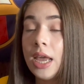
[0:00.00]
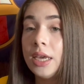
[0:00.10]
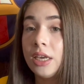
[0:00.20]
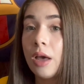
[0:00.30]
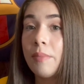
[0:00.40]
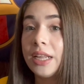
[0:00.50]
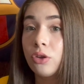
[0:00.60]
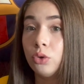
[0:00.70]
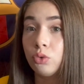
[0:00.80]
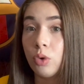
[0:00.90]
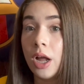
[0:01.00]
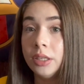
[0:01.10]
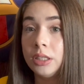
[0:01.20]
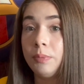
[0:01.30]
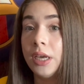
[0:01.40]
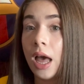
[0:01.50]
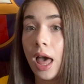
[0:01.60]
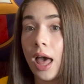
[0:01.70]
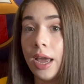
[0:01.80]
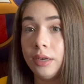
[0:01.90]
he can make those runs
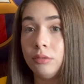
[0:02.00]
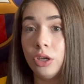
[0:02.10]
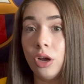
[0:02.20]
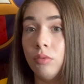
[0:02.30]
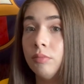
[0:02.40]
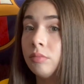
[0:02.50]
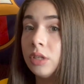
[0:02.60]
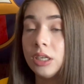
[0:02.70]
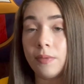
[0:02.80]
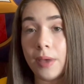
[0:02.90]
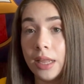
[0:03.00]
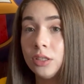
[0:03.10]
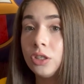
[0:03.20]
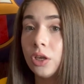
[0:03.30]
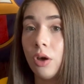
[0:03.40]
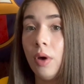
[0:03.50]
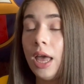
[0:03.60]
behind, the defense. So